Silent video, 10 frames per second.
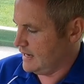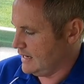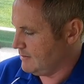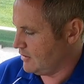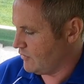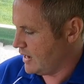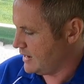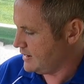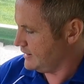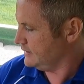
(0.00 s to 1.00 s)
a little bit of
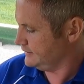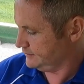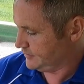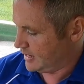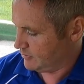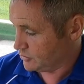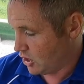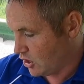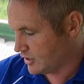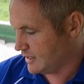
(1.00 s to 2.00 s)
rain. Well, we're
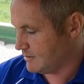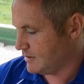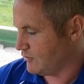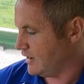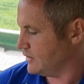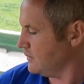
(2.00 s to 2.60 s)
talking a little bit of rain the